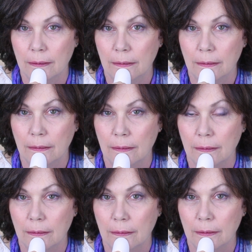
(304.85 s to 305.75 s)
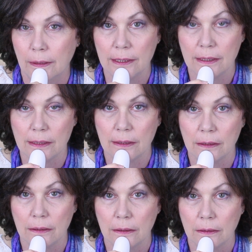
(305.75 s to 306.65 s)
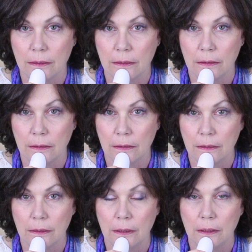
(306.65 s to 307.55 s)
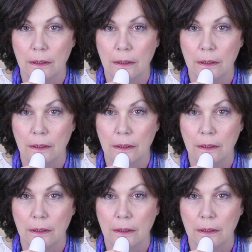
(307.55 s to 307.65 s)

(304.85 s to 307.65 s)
(no one is talking)